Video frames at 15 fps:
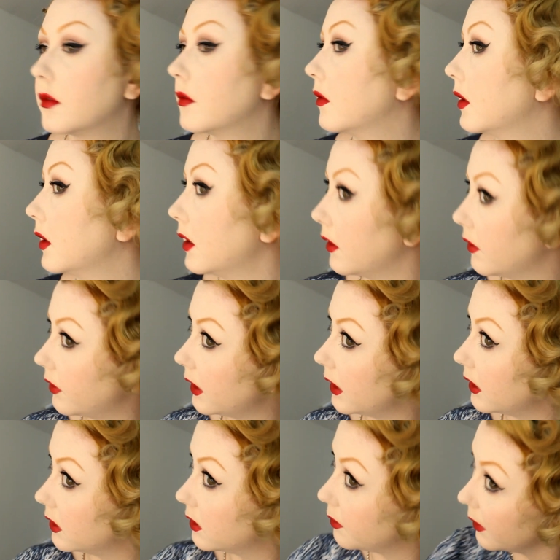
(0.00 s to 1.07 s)
with enough
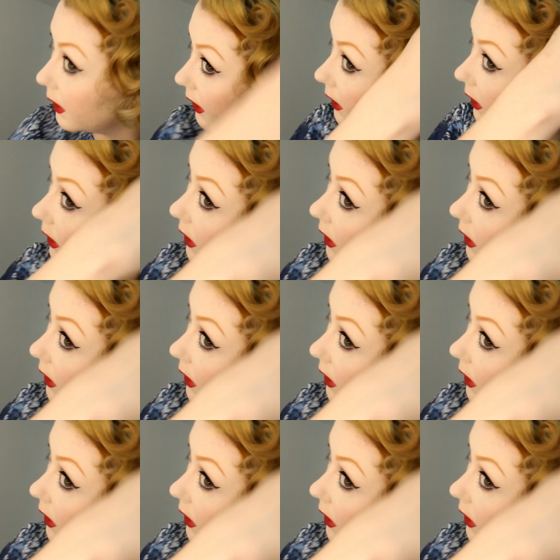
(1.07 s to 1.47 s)
hairspray.